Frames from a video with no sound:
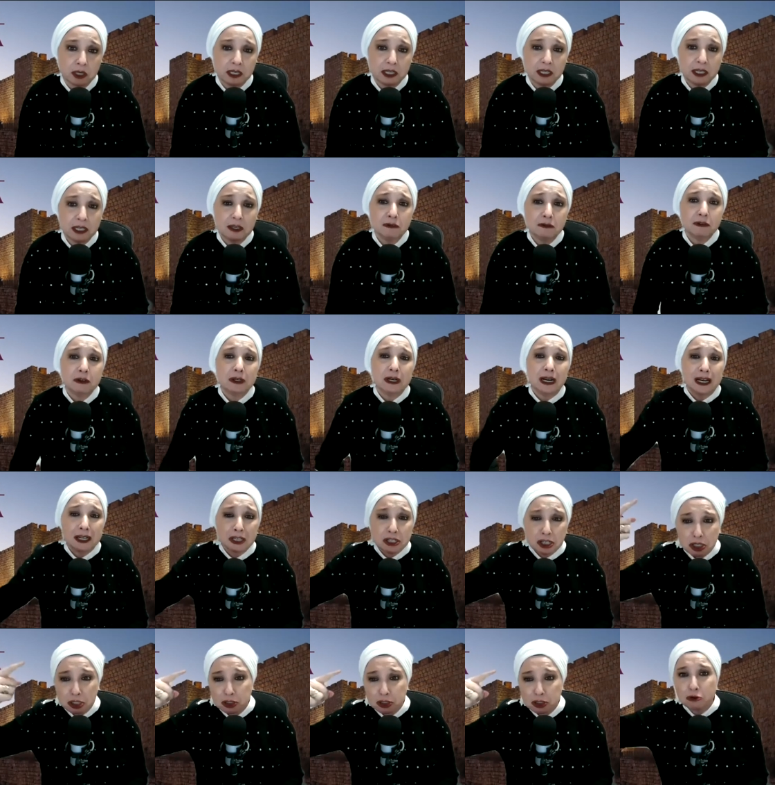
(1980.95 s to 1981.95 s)
Even
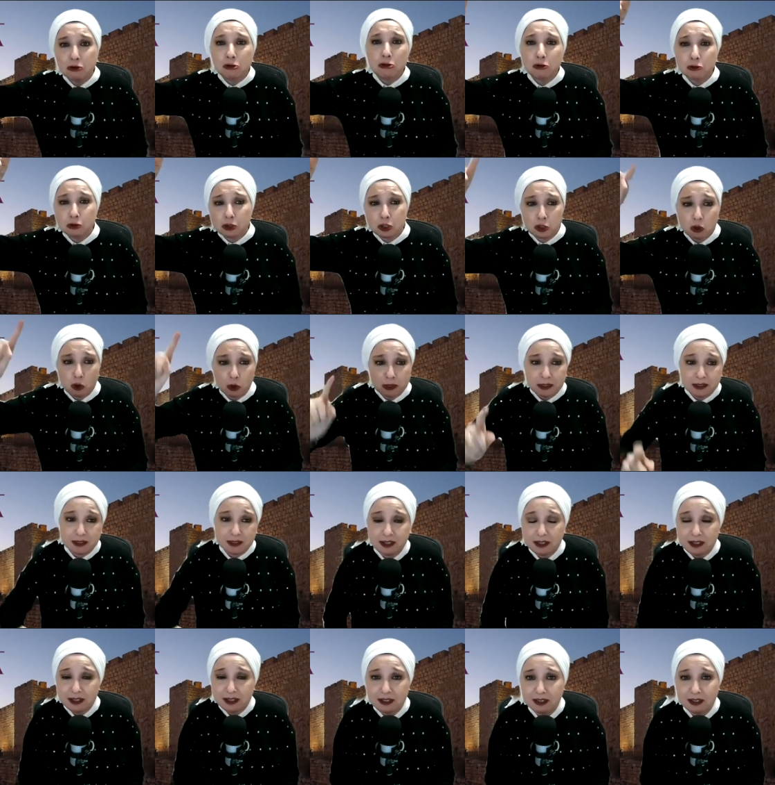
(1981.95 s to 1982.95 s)
Ashur joins
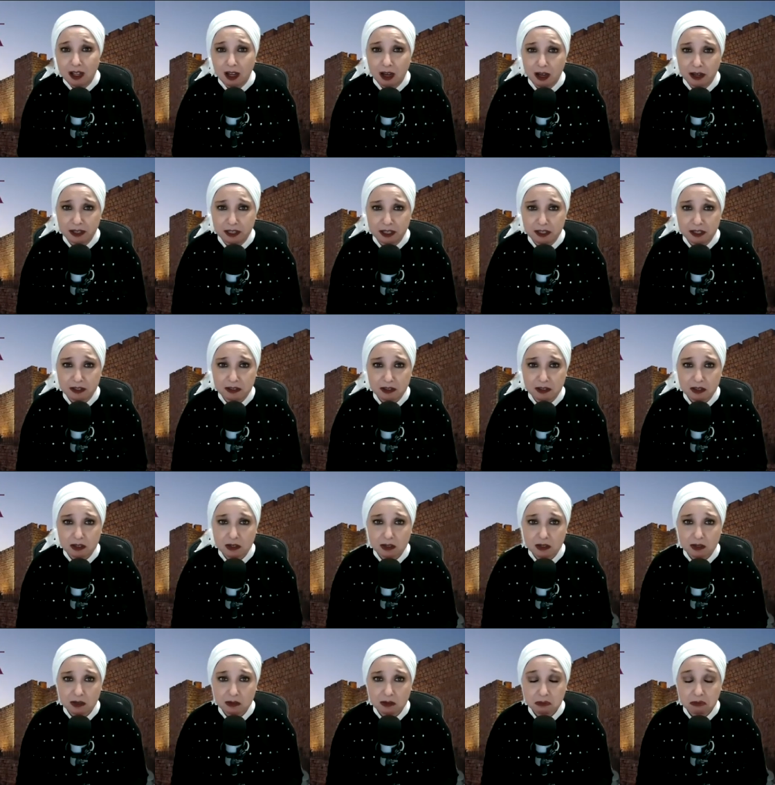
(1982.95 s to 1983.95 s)
the
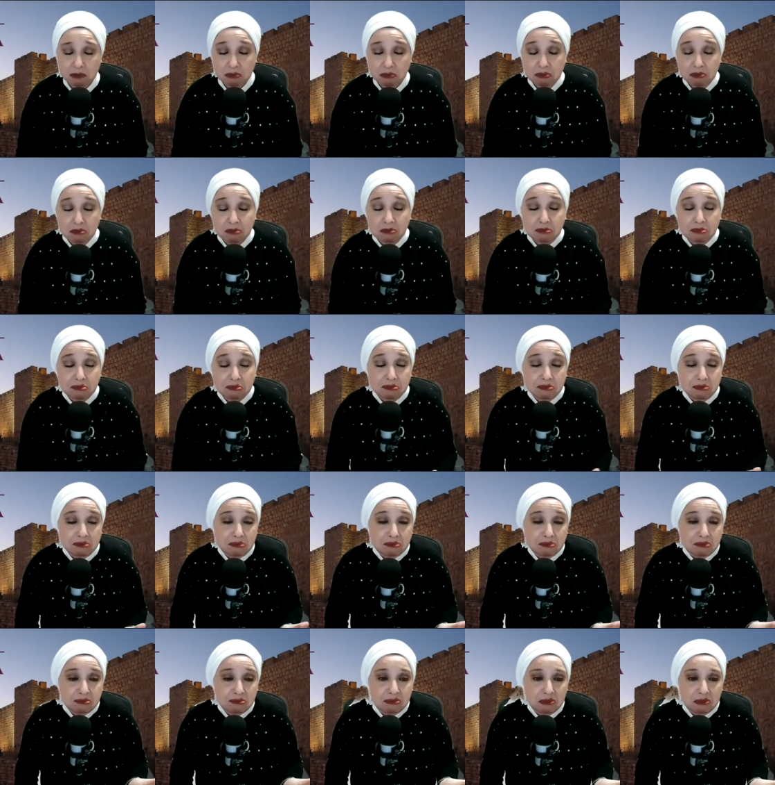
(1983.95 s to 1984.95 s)
alliance.
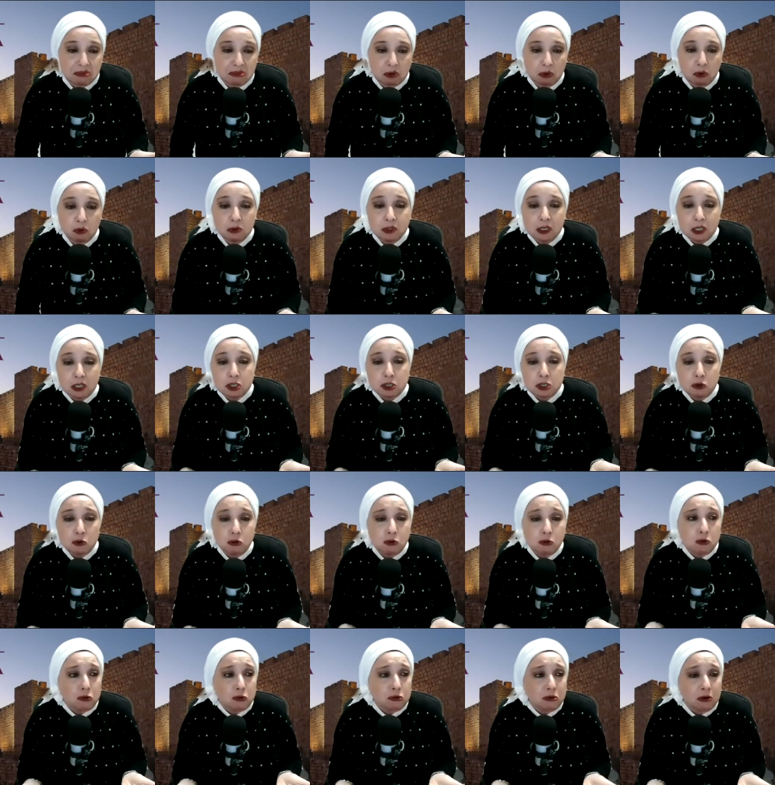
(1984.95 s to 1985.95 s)
Who's
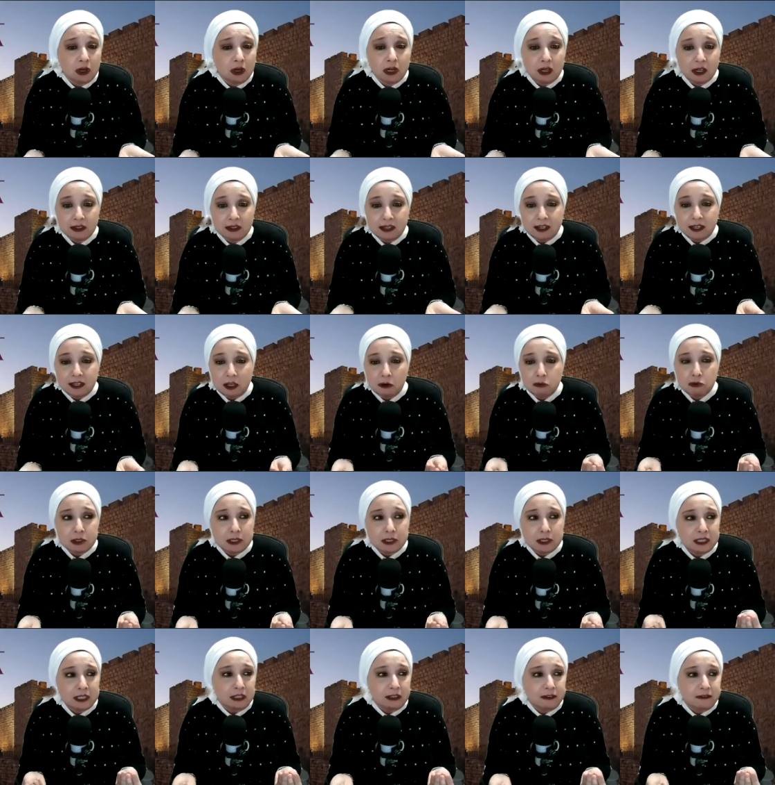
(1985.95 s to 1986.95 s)
Ashur that he
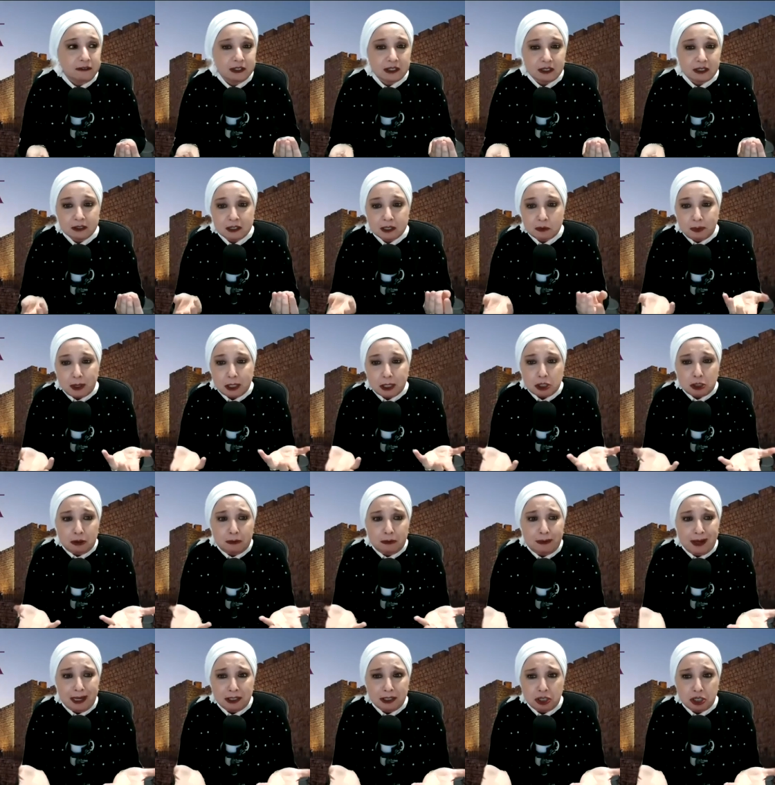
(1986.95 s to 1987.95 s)
receives a special
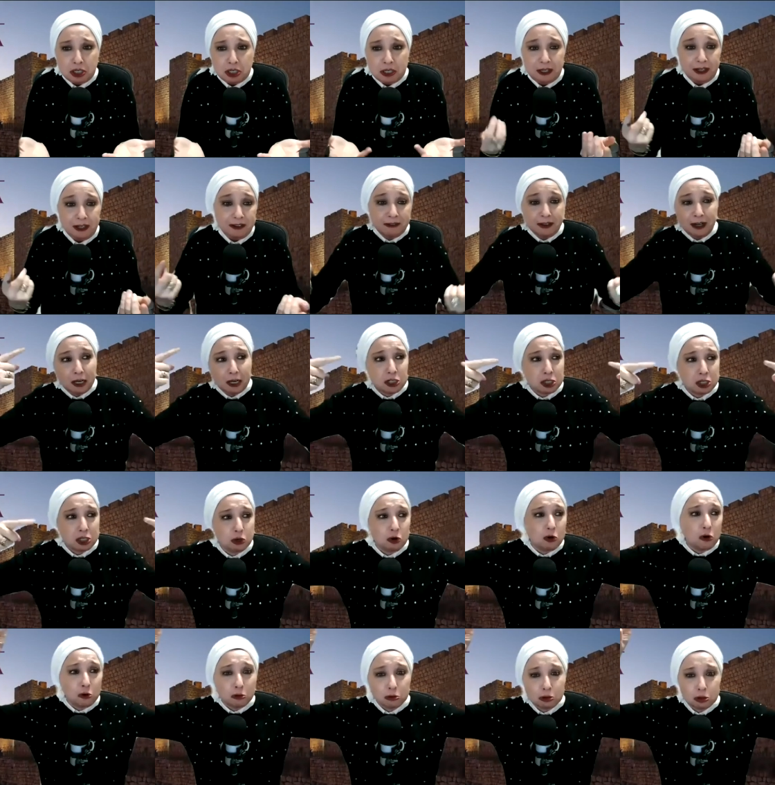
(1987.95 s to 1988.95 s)
mention? Even
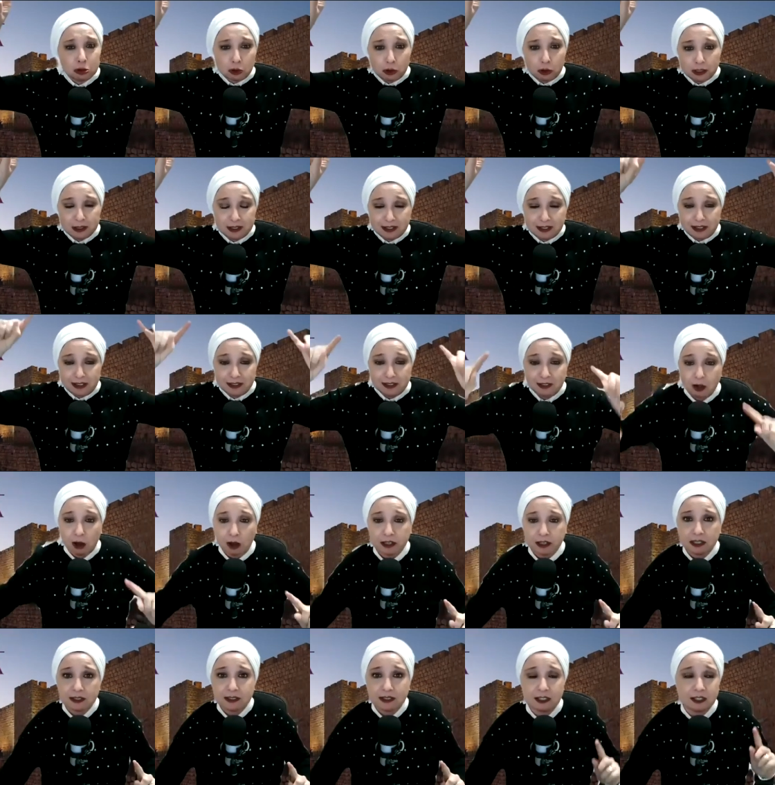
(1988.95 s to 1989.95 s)
Ashur joins the
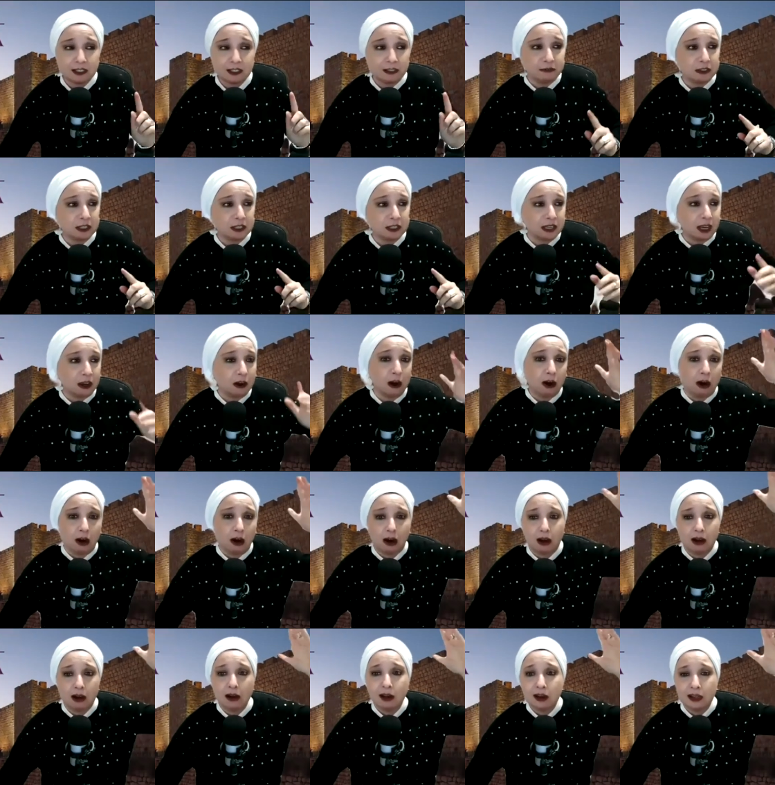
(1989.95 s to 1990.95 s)
alliance, as if to say,
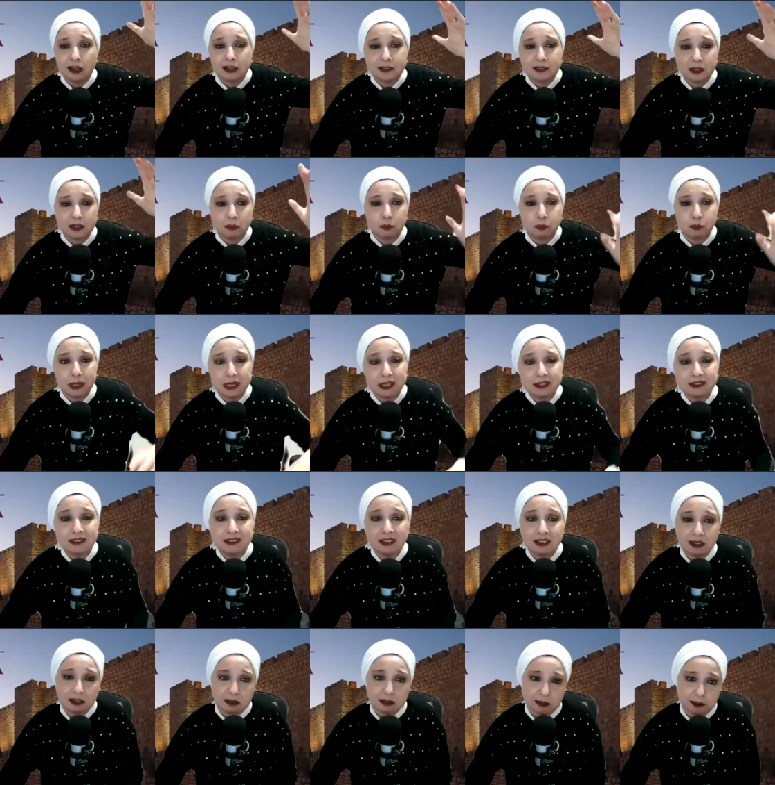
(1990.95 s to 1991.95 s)
oh, that's a big
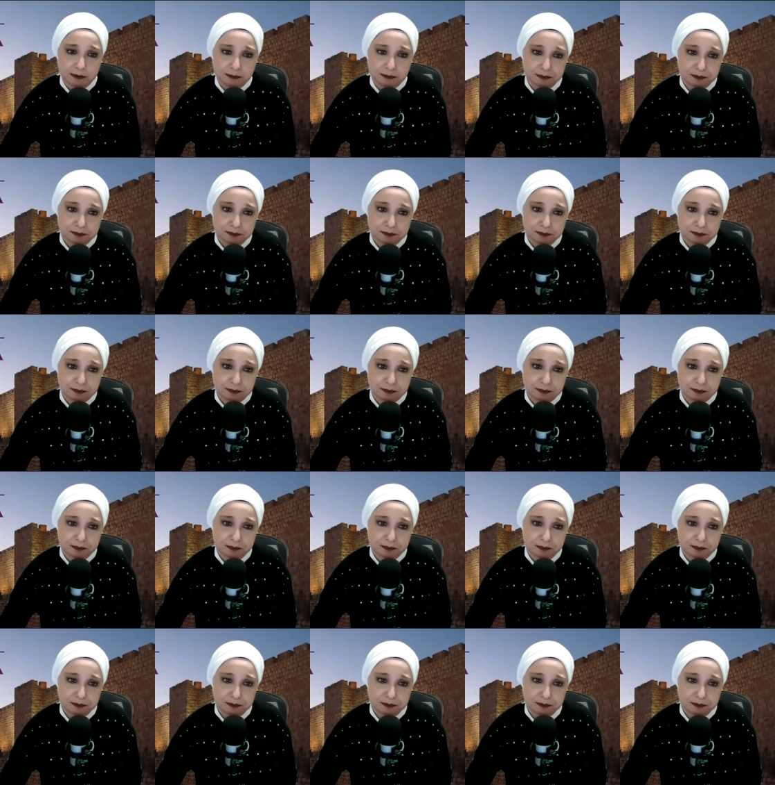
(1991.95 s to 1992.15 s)
deal.